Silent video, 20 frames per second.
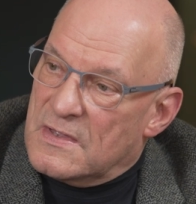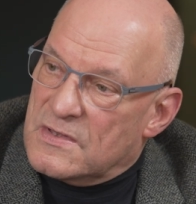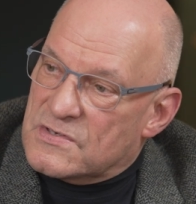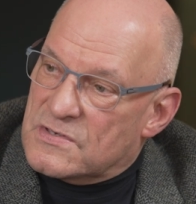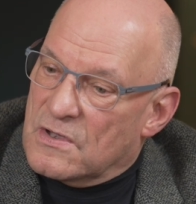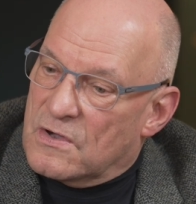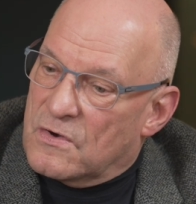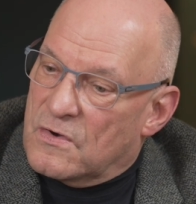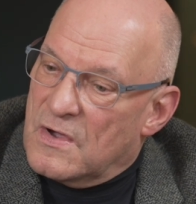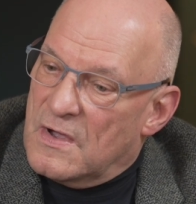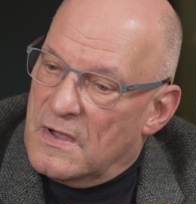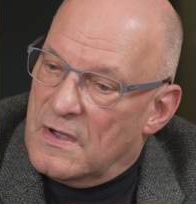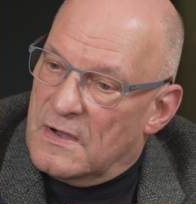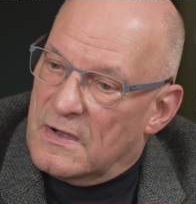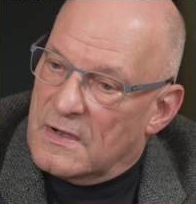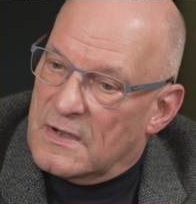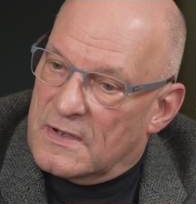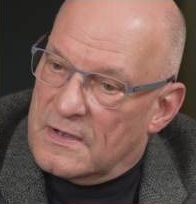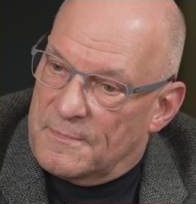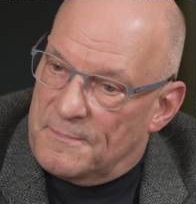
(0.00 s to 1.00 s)
So
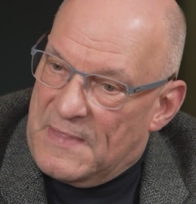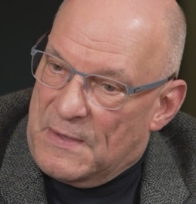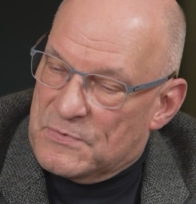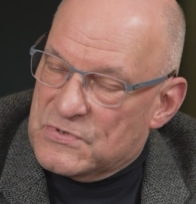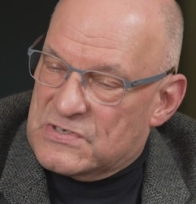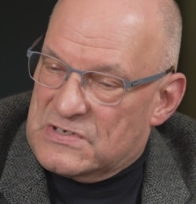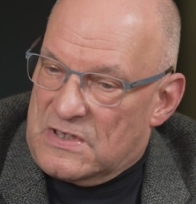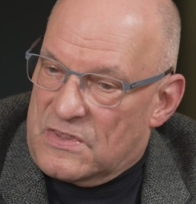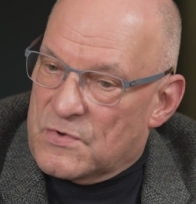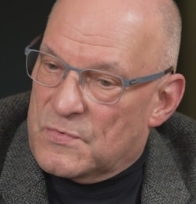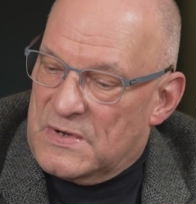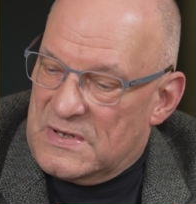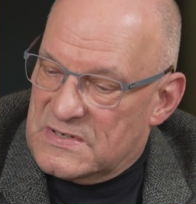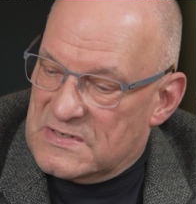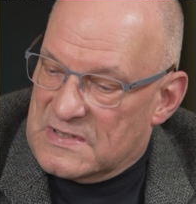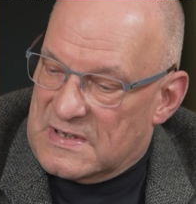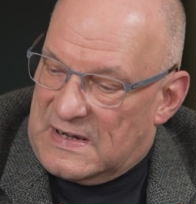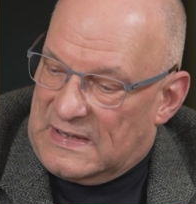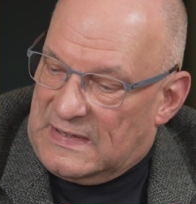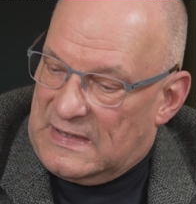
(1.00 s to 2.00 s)
that was another
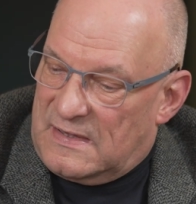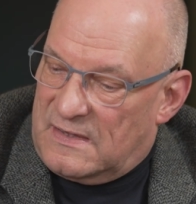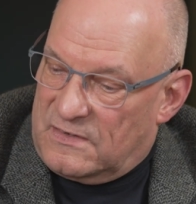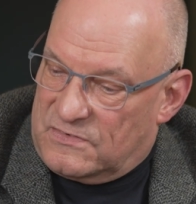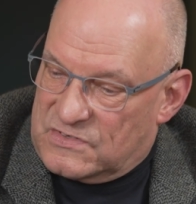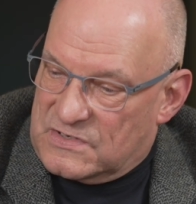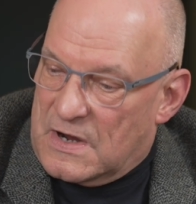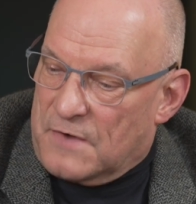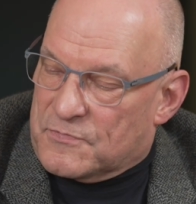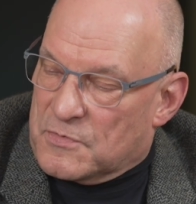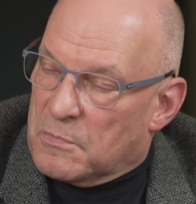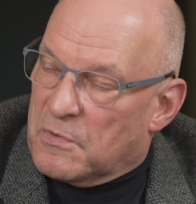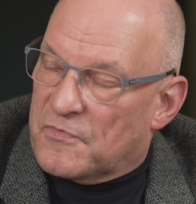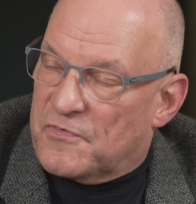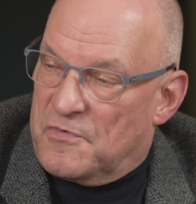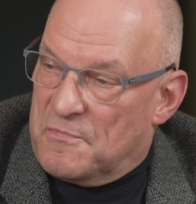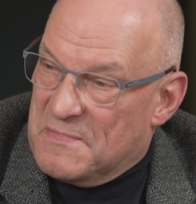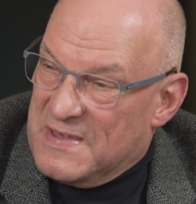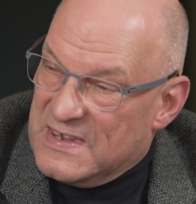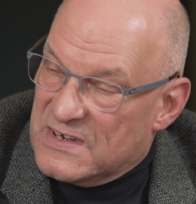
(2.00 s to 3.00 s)
reason that it's comfortable
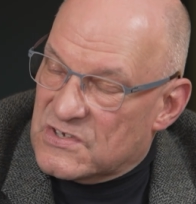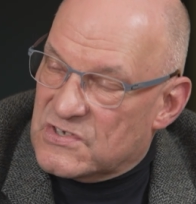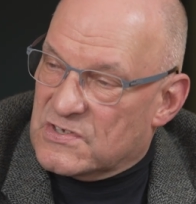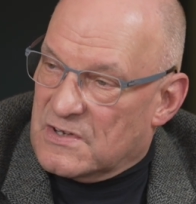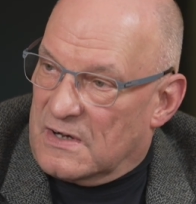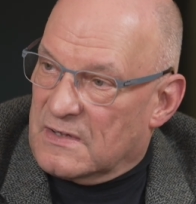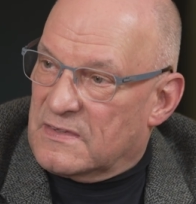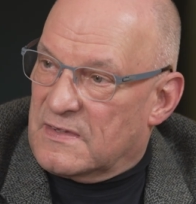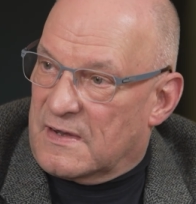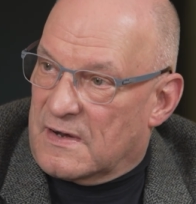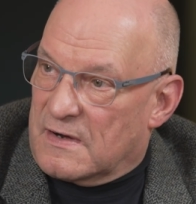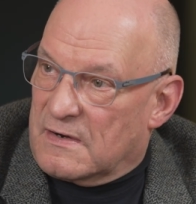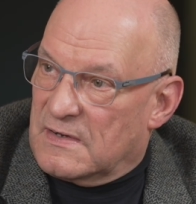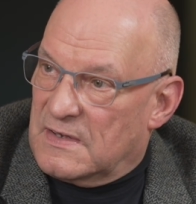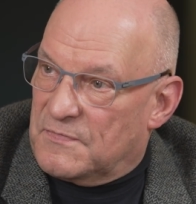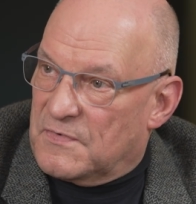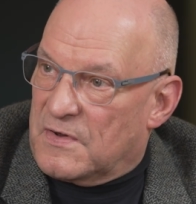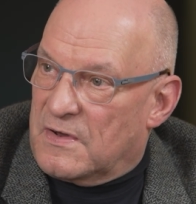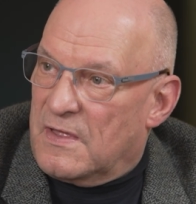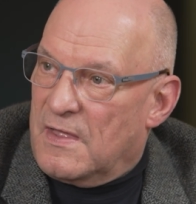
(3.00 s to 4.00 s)
for me to start there,
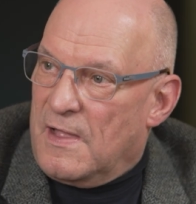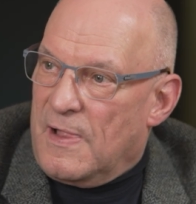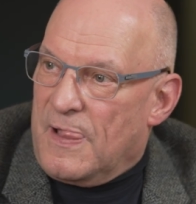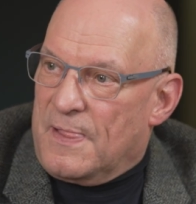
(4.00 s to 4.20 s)
even